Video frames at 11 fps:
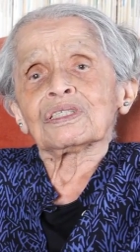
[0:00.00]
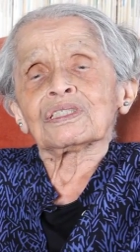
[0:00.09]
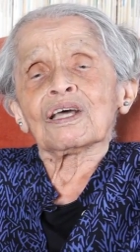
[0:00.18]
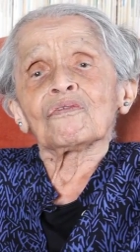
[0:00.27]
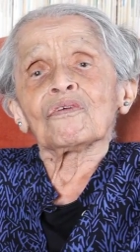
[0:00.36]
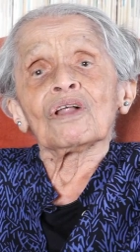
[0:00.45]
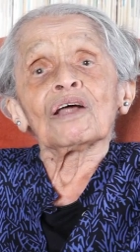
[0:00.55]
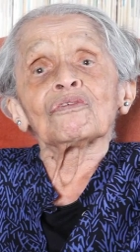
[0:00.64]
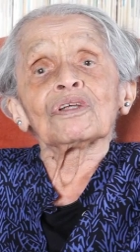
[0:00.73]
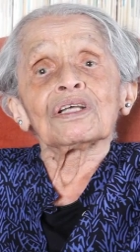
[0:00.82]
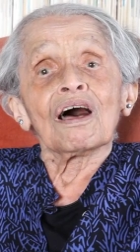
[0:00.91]
several
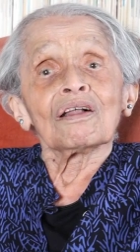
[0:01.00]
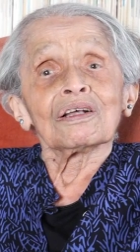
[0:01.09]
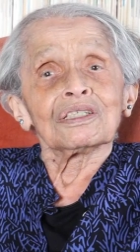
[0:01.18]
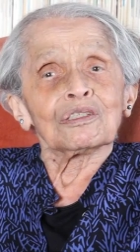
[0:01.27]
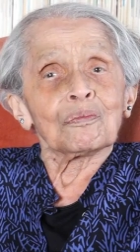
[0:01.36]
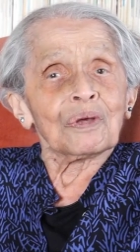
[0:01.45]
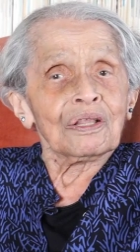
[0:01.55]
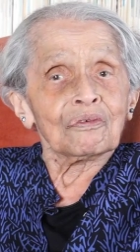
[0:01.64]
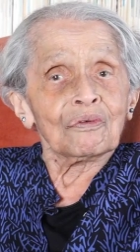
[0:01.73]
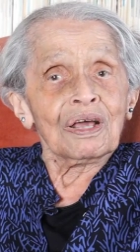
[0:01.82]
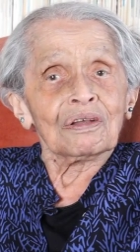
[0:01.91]
$100s to
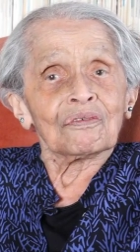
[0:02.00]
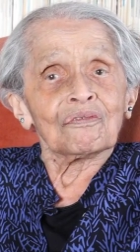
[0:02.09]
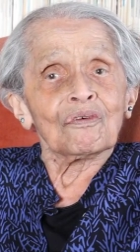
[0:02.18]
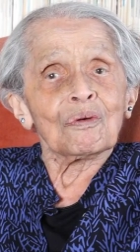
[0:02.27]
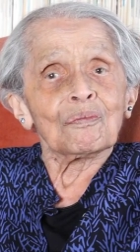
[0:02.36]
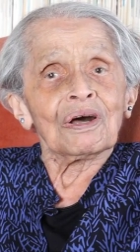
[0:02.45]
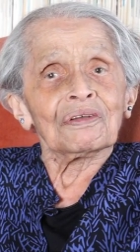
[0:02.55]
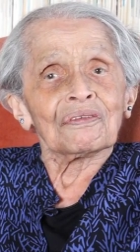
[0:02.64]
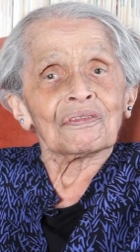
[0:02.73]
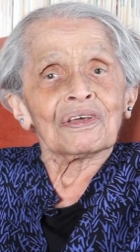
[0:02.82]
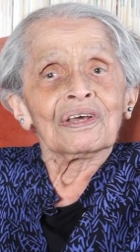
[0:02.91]
pay the rent for a
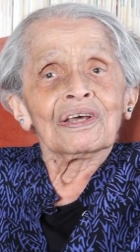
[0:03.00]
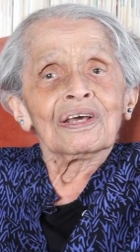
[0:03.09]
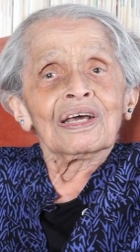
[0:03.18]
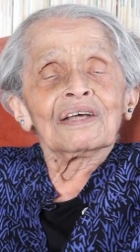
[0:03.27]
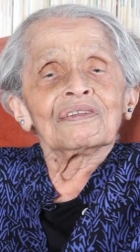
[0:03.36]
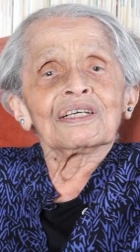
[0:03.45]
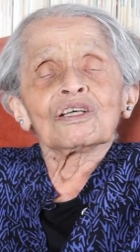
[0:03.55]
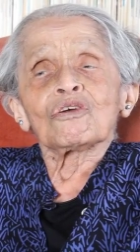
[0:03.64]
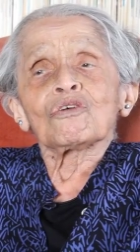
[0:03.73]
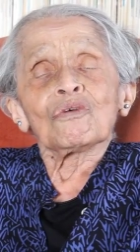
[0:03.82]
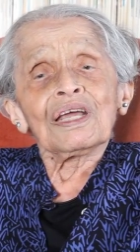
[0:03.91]
month.
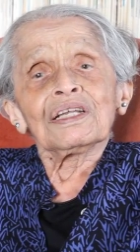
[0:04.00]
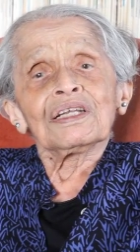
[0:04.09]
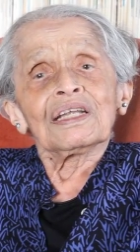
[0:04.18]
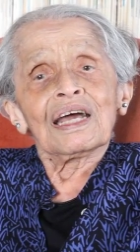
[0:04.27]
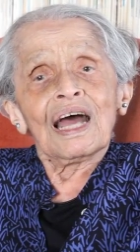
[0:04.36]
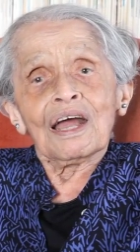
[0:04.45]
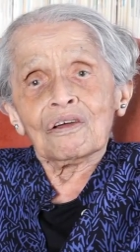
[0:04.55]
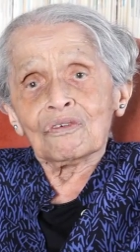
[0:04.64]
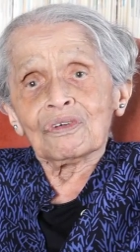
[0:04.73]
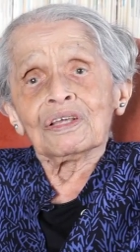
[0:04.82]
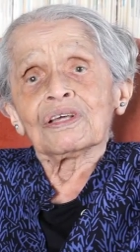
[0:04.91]
There's a great, I
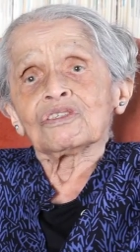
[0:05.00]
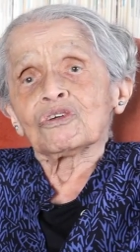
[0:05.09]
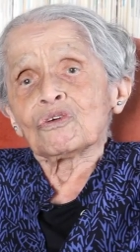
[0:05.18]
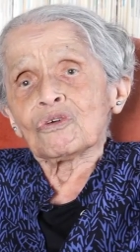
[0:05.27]
agree, there's